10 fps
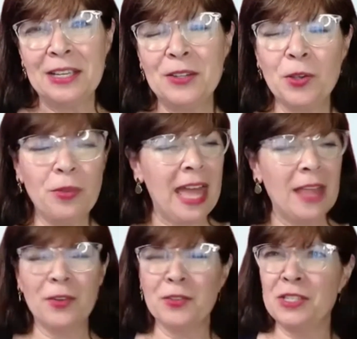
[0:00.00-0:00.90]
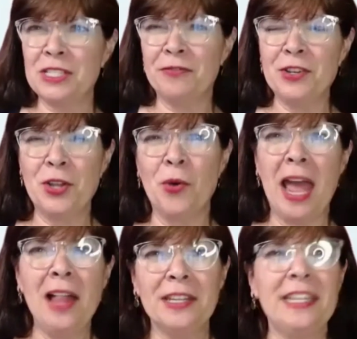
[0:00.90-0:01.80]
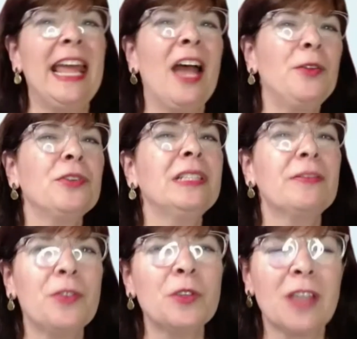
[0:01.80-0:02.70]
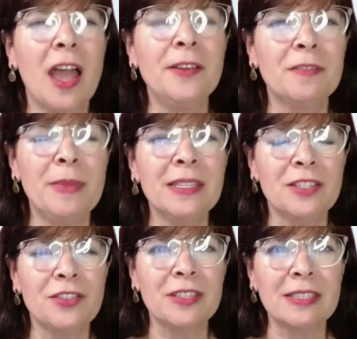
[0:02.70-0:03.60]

so that there's a different tonality in how you deliver those kinds of messages.